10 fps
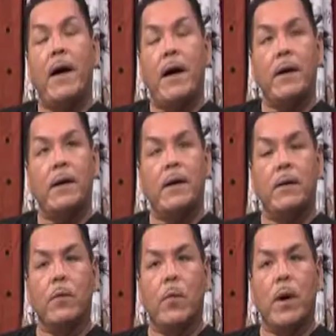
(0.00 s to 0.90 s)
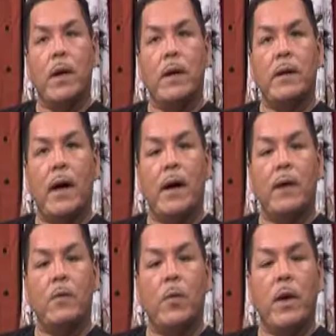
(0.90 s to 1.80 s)
that, when
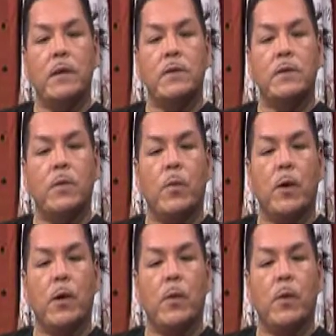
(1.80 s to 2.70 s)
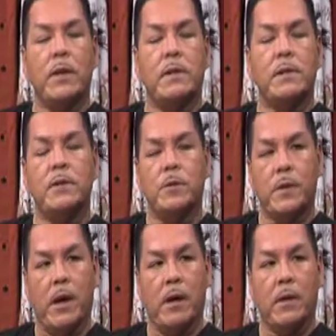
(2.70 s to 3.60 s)
I went to work with Snoop
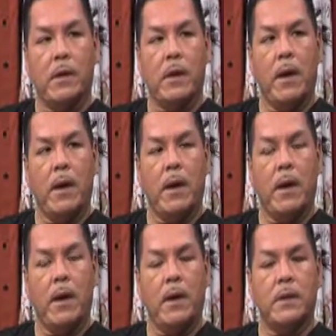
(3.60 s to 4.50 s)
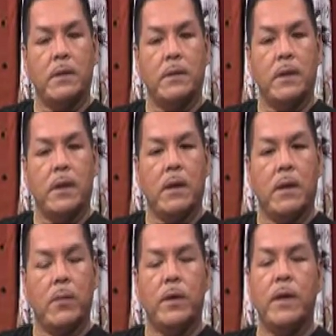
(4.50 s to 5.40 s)
Dogg, and
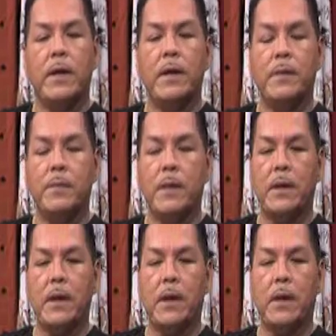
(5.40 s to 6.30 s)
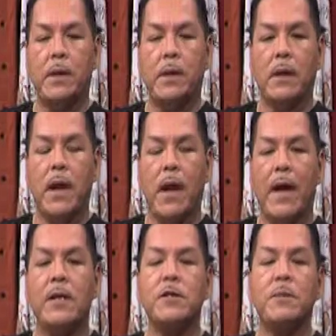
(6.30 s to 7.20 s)
um, with him, I
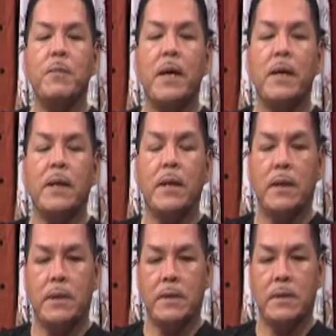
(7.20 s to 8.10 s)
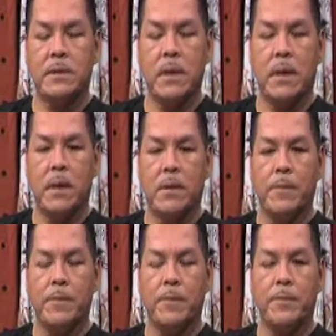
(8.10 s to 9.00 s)
actually met his
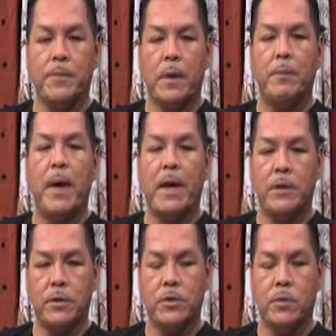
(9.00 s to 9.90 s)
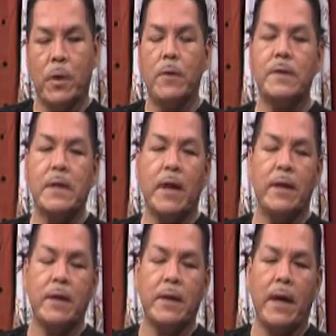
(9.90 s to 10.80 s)
um, manager. Well, it was
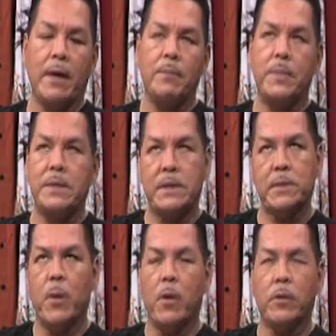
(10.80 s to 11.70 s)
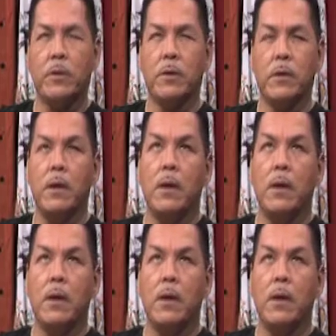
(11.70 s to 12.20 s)
kind of like a business partner,